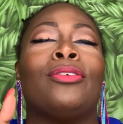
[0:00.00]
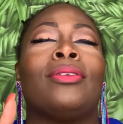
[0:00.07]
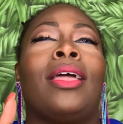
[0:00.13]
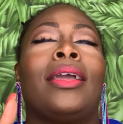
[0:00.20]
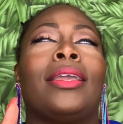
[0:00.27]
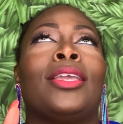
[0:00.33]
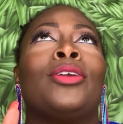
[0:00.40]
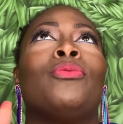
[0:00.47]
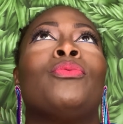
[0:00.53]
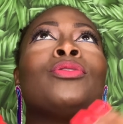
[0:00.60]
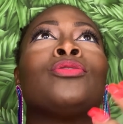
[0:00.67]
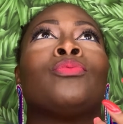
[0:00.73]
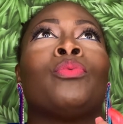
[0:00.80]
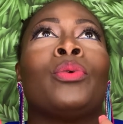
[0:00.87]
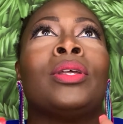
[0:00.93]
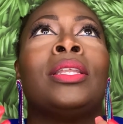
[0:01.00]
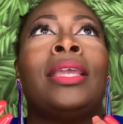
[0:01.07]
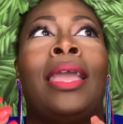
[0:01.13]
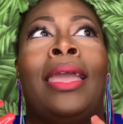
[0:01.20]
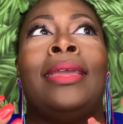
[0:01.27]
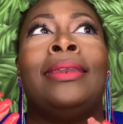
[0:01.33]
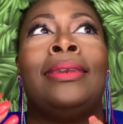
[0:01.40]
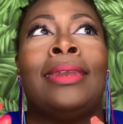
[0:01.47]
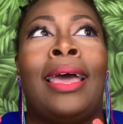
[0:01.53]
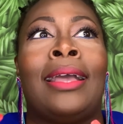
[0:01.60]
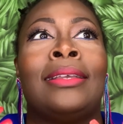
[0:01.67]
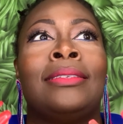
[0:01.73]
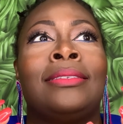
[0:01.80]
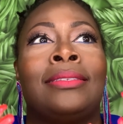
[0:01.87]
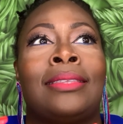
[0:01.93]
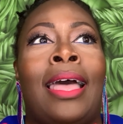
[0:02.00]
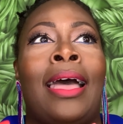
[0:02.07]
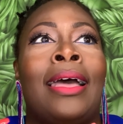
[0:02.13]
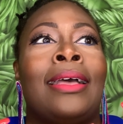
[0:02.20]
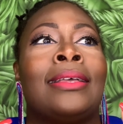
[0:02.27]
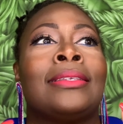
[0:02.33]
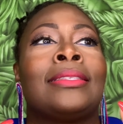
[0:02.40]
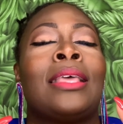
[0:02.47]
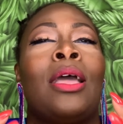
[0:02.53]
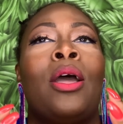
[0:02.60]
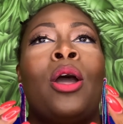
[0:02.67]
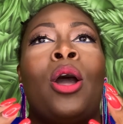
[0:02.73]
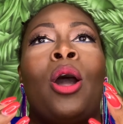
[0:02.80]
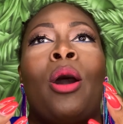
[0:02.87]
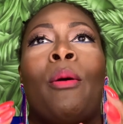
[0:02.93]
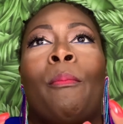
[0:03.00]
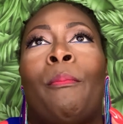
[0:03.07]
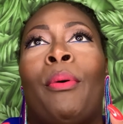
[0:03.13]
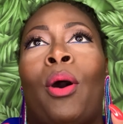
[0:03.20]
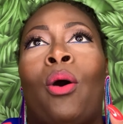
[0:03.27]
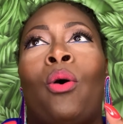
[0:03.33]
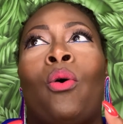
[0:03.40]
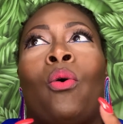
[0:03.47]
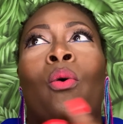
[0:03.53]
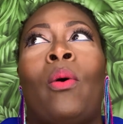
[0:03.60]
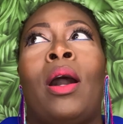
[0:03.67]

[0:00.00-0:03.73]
Like, it was really a nice size bowl.